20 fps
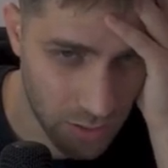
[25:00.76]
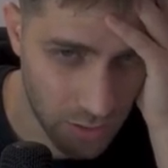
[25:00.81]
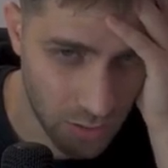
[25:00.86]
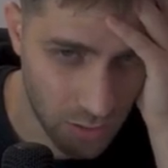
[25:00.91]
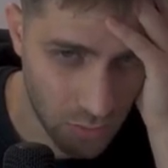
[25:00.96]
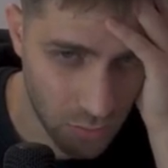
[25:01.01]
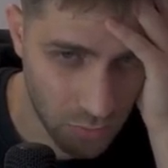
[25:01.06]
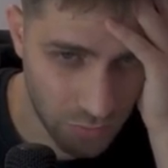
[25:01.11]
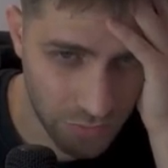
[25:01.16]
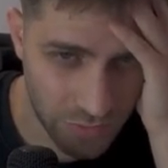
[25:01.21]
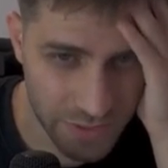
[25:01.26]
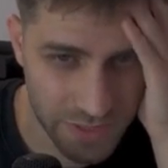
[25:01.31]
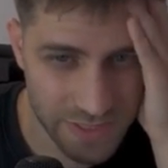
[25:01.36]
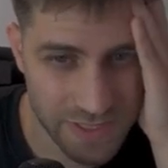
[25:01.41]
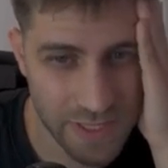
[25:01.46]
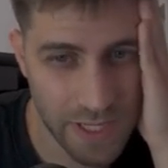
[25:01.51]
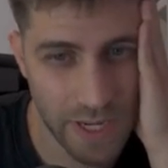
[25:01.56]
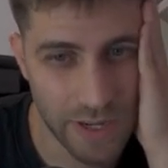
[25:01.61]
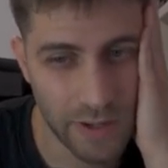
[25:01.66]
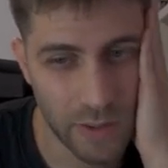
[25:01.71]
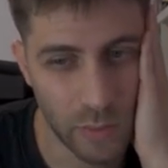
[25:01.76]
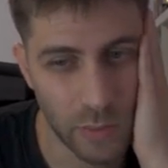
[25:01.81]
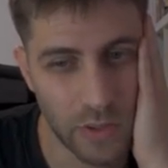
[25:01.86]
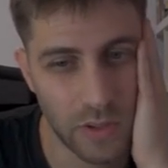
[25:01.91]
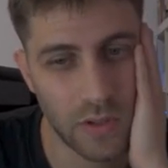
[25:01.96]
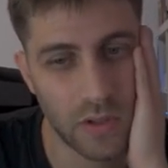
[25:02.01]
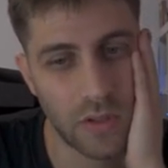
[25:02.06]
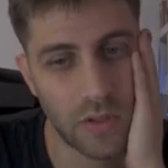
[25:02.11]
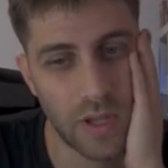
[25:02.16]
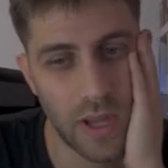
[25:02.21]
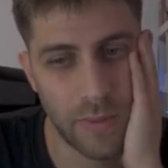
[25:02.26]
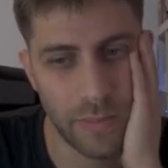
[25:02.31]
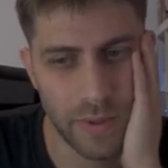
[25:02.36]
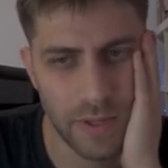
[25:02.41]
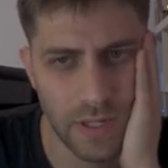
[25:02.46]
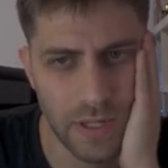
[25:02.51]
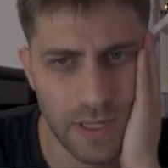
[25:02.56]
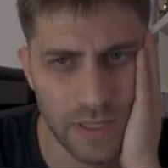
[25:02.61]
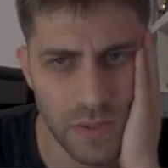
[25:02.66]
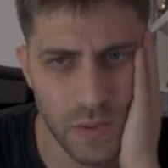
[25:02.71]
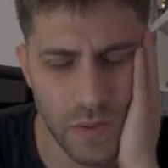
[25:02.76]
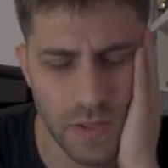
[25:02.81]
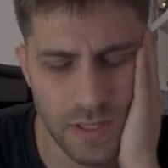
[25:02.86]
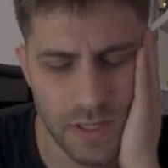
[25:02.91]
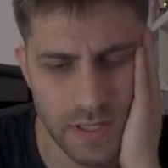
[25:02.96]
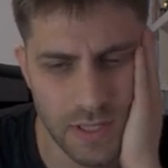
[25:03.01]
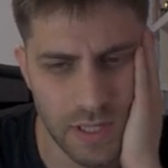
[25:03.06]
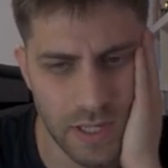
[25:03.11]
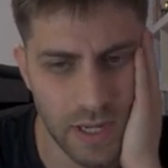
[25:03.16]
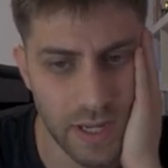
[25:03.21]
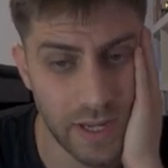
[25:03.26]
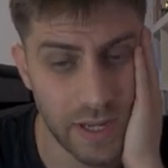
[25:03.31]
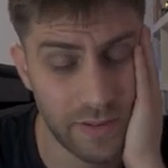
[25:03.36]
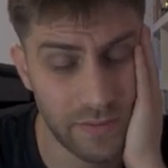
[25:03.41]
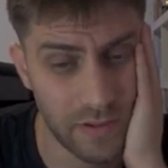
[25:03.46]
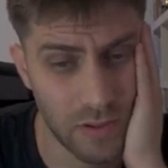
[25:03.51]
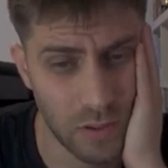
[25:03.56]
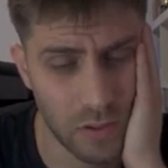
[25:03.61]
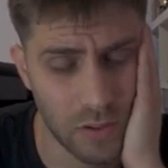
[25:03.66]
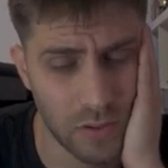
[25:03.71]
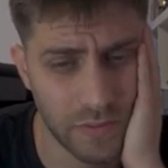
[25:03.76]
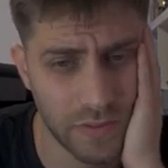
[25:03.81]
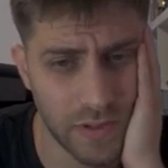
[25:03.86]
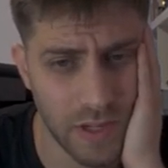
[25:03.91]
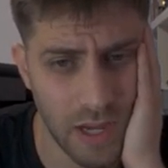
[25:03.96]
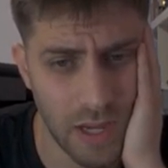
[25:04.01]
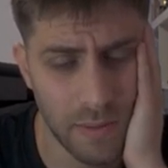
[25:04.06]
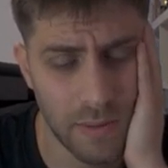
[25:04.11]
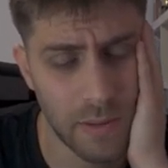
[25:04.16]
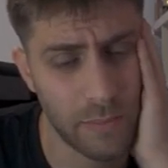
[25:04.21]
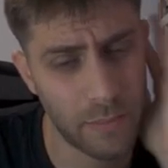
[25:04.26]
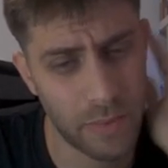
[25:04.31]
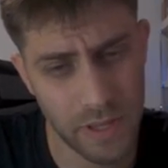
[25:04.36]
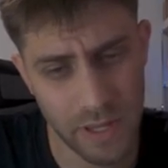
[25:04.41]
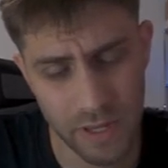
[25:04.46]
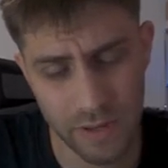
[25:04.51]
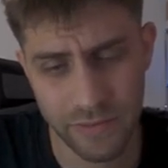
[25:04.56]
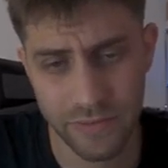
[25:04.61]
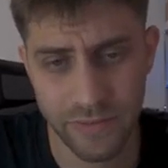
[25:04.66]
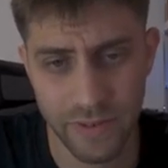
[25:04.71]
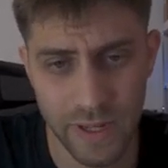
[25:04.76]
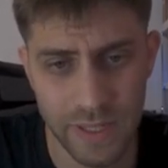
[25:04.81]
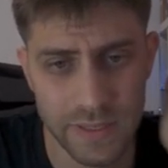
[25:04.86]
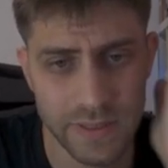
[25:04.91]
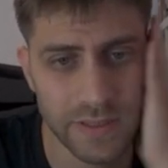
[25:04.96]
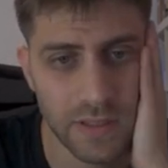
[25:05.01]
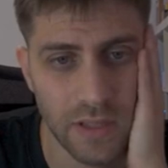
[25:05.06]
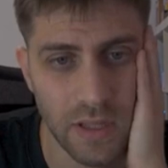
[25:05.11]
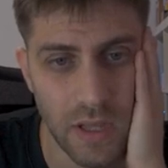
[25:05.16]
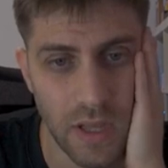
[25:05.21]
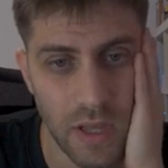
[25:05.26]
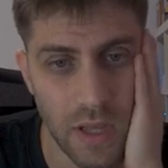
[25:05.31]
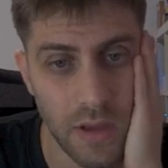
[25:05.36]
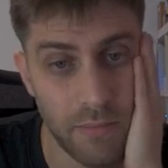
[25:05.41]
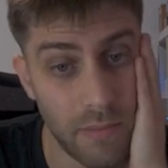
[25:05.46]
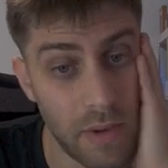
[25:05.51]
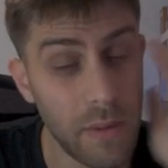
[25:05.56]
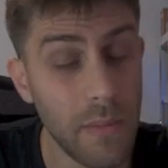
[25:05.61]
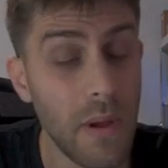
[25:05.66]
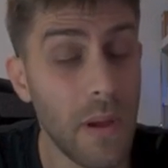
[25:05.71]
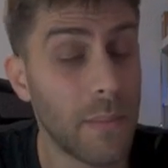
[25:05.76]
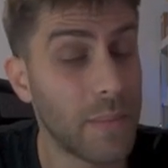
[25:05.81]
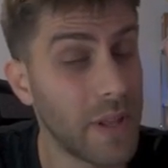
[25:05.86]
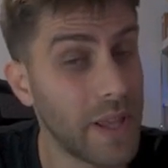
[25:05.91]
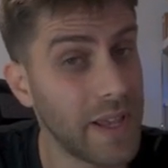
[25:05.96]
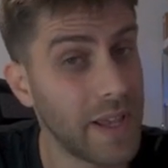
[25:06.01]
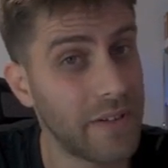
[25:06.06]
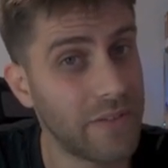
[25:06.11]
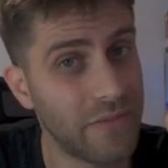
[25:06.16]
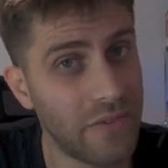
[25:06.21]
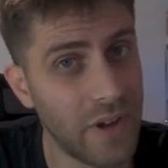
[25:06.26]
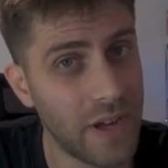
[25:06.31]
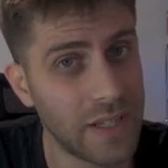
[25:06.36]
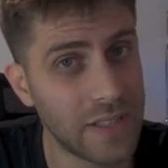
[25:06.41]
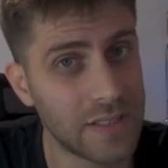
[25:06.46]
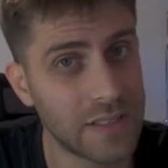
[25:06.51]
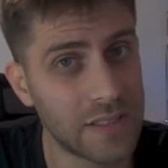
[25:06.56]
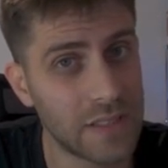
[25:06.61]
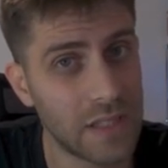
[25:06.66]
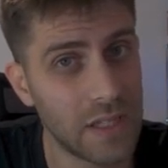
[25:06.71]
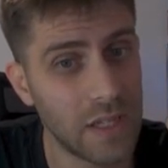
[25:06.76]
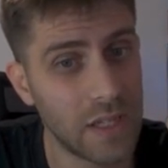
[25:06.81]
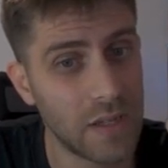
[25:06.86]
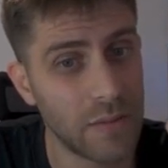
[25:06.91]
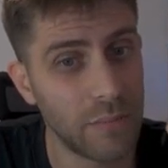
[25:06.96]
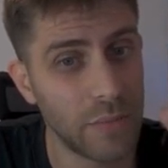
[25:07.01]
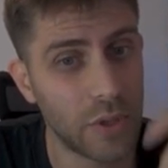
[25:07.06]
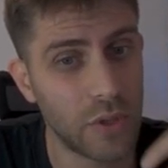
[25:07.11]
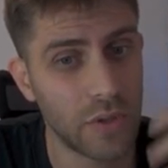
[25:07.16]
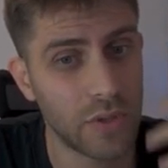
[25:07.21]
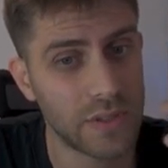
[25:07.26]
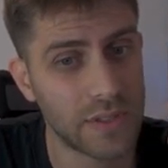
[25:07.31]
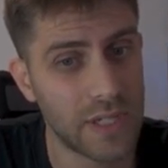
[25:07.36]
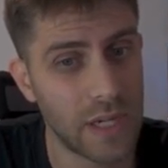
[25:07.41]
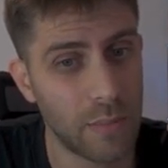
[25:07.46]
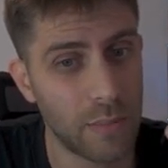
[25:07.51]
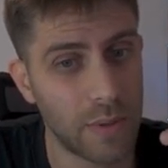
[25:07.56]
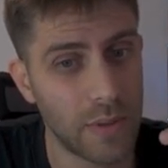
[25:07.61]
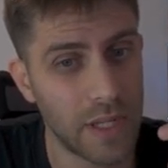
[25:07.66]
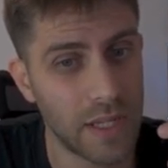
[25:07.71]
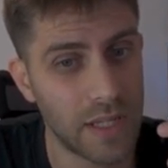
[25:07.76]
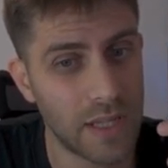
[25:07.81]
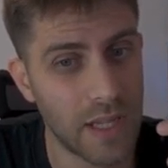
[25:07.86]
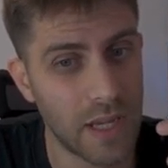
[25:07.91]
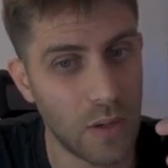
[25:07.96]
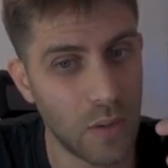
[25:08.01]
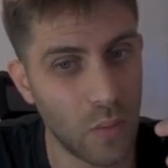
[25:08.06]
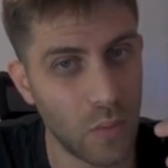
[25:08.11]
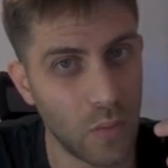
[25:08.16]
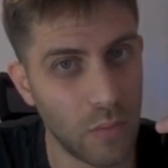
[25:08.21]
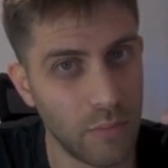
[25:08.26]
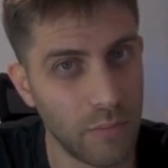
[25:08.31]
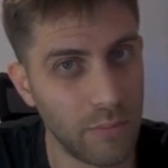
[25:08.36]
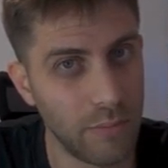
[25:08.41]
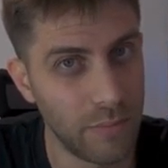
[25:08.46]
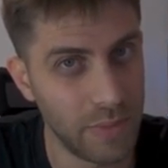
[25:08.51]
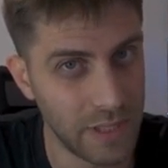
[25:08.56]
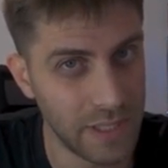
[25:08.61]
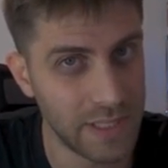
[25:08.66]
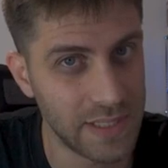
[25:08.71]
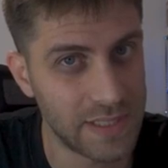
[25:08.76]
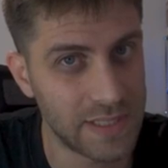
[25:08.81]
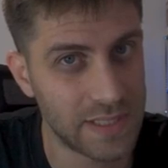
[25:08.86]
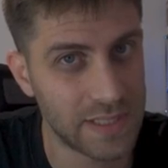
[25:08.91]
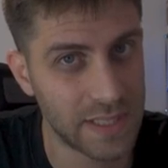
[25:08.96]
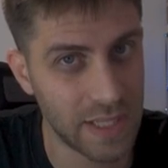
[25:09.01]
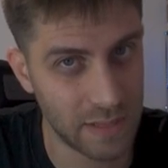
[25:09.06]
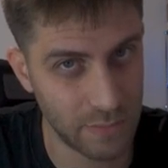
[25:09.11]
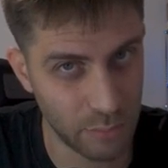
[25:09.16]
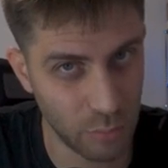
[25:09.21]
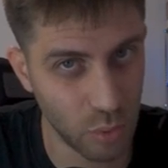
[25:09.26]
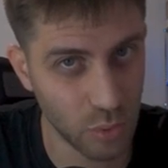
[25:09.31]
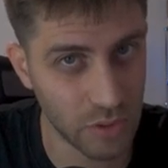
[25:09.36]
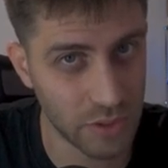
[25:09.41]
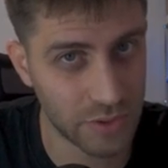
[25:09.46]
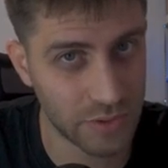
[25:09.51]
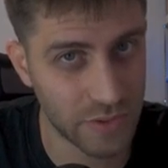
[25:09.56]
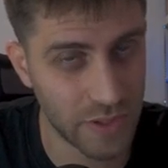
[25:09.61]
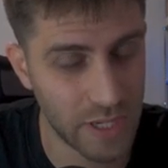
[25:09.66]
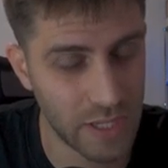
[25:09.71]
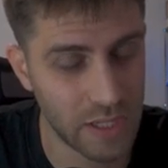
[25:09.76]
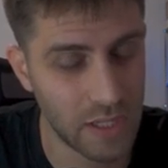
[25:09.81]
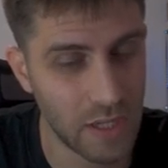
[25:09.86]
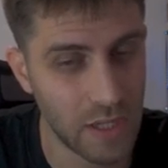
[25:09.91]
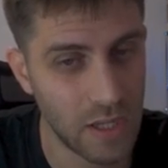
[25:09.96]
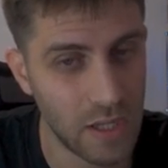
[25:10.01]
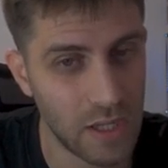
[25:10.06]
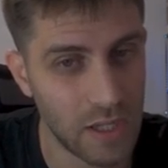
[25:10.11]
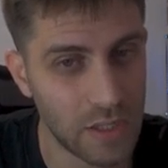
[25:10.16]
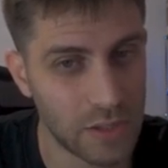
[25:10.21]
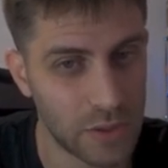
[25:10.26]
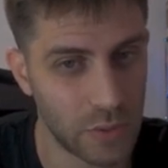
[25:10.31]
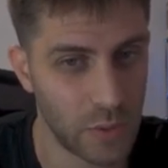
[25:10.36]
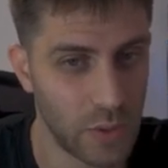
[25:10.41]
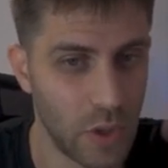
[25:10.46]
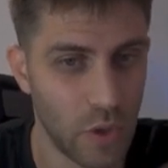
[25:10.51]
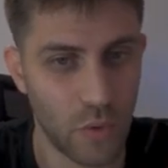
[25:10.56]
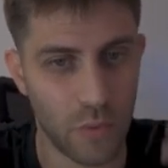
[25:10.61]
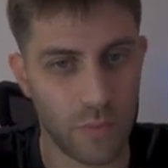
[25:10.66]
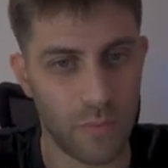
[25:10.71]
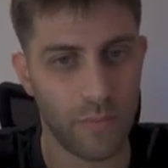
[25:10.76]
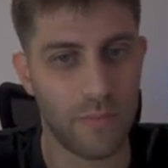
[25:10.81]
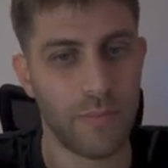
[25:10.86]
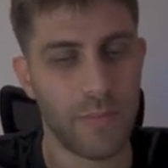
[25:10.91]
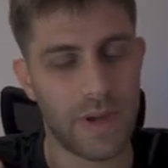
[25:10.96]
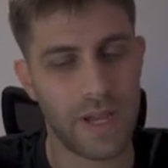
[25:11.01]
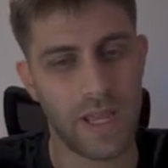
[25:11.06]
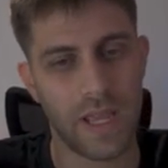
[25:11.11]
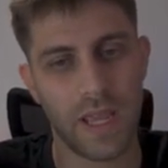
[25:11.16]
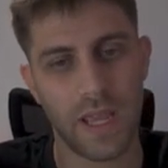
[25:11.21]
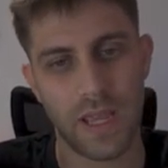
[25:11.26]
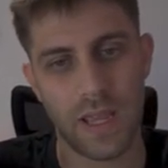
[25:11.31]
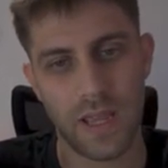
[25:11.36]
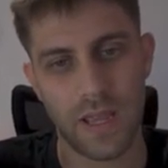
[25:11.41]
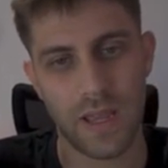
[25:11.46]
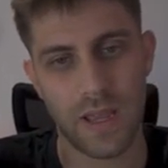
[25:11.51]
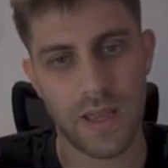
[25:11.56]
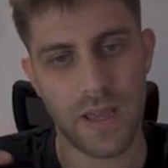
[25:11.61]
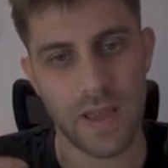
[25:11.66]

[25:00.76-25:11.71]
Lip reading: you know, very scary will not happen. As you can see, I have a lot of time. I'm playing fast. Maybe I'm playing fast because I played now Blitz and Bullet, right? So, you know, my